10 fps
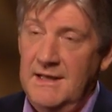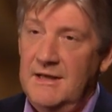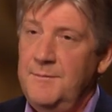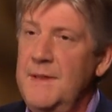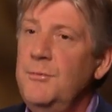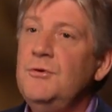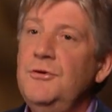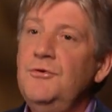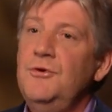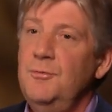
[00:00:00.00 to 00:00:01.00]
If people
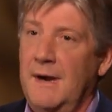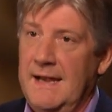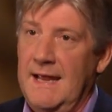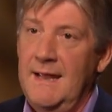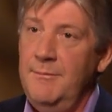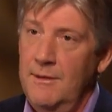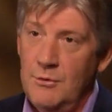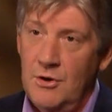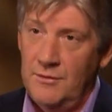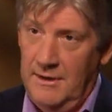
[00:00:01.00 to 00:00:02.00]
knew you by name, they
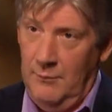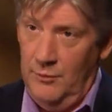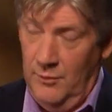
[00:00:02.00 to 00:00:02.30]
would go to